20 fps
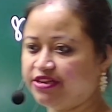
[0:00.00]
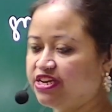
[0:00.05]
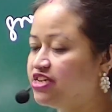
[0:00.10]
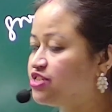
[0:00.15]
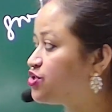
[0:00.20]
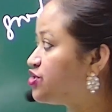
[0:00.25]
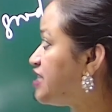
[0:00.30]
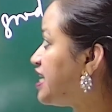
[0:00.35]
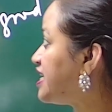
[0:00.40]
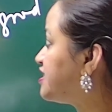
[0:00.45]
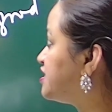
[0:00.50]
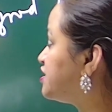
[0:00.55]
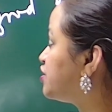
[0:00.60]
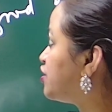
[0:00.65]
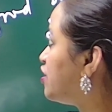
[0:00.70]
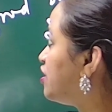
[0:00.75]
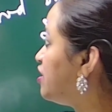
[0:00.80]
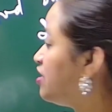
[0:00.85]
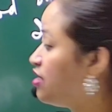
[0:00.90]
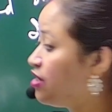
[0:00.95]
So that is
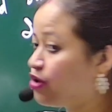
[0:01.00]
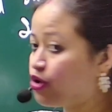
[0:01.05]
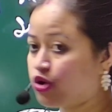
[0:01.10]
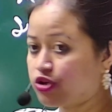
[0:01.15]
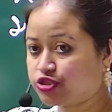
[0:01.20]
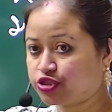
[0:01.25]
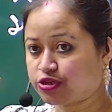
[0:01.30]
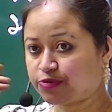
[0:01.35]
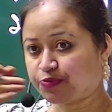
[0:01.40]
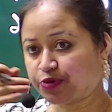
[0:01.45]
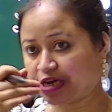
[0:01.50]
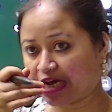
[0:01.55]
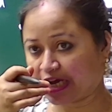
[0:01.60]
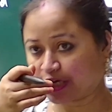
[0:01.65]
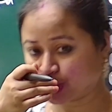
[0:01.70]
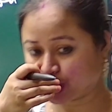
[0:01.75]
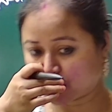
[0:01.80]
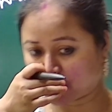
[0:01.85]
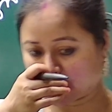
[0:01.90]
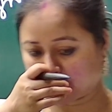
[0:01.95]
your cost of
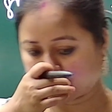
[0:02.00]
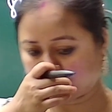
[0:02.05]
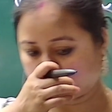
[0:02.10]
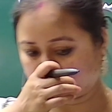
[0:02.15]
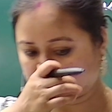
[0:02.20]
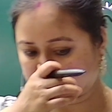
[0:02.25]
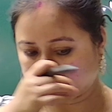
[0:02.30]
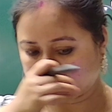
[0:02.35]
production all about.